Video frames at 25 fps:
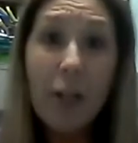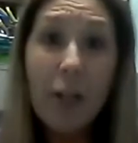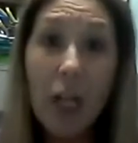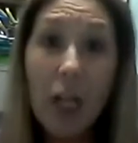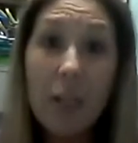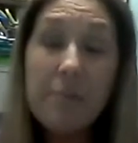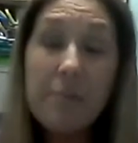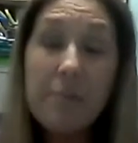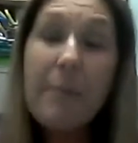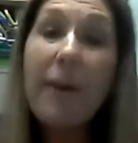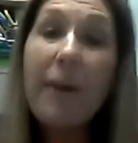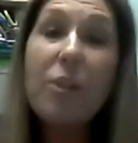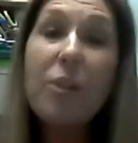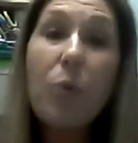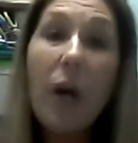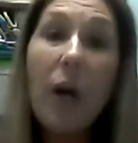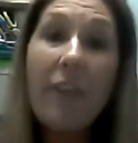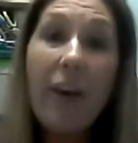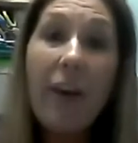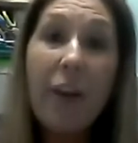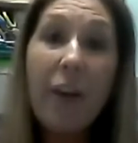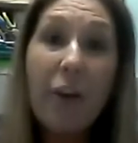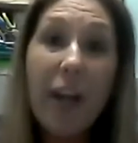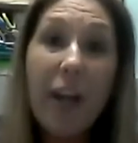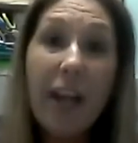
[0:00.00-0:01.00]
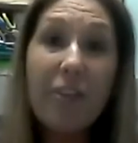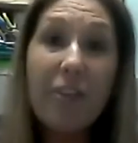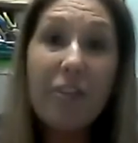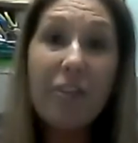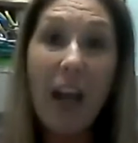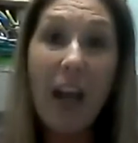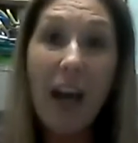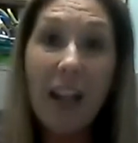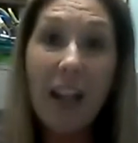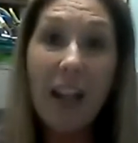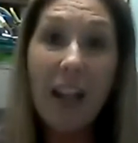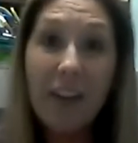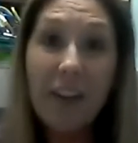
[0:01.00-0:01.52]
Cost me about $1,200 extra
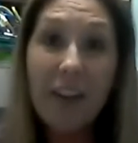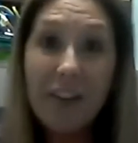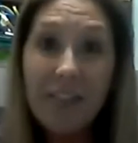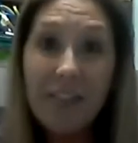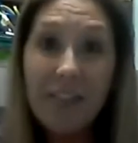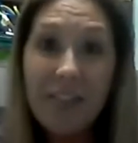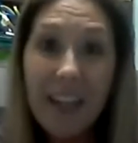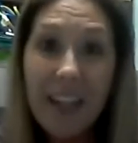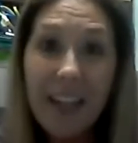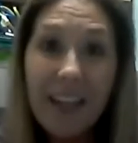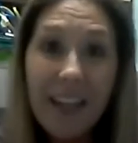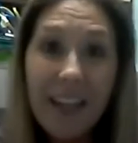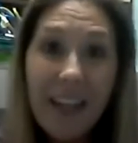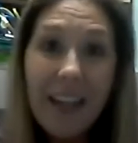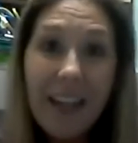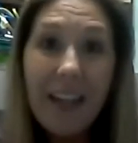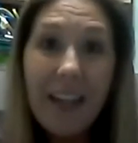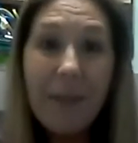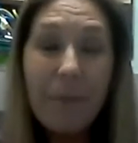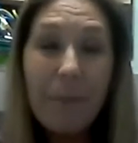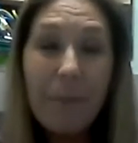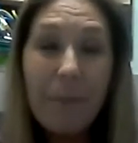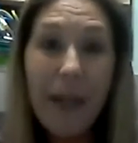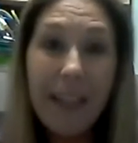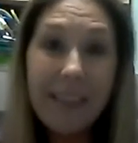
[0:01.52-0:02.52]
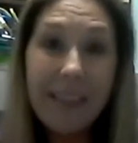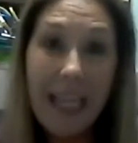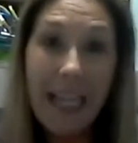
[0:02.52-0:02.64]
because